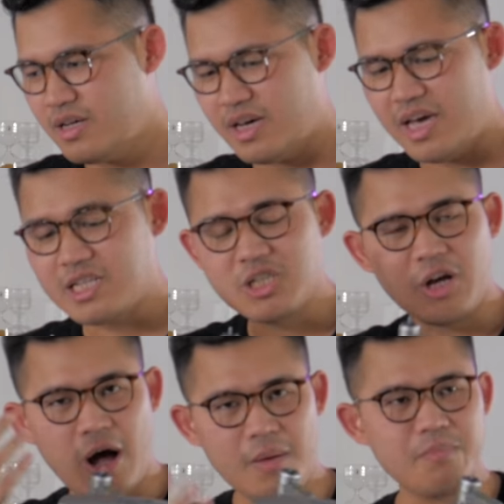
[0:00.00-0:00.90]
it's
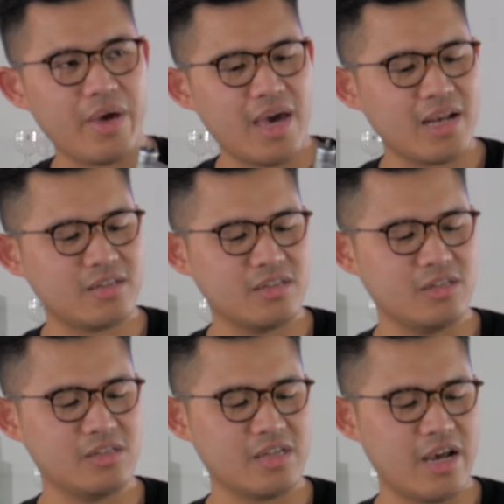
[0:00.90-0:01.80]
compact, the
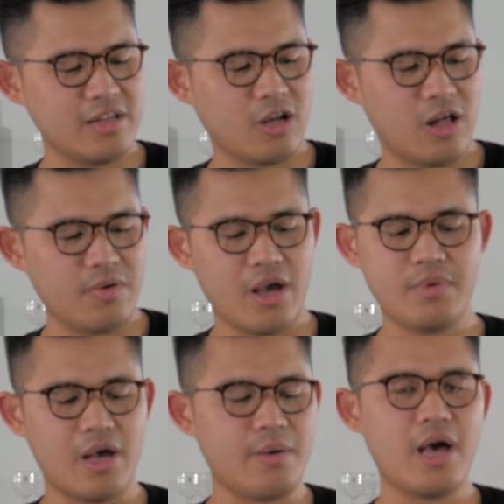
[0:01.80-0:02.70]
design, I,
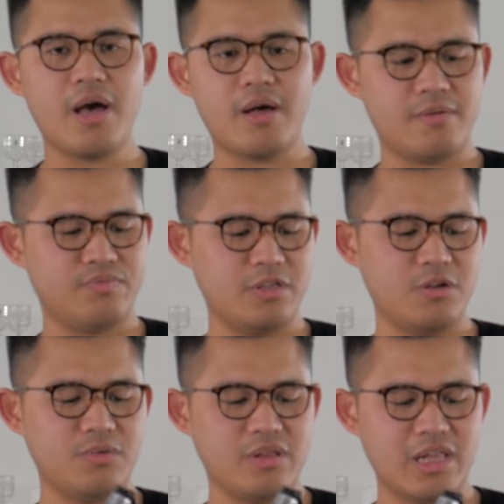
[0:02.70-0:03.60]
I, I, you
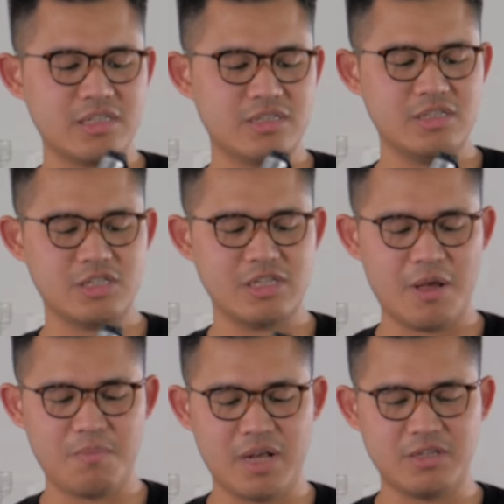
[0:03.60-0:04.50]
know, let's just
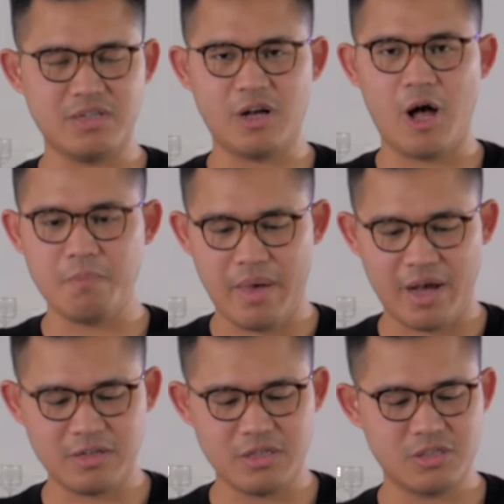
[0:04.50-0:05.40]
get back to the
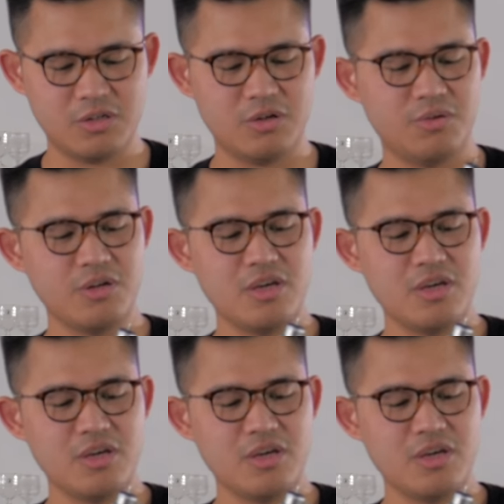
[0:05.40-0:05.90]
compactness, you know.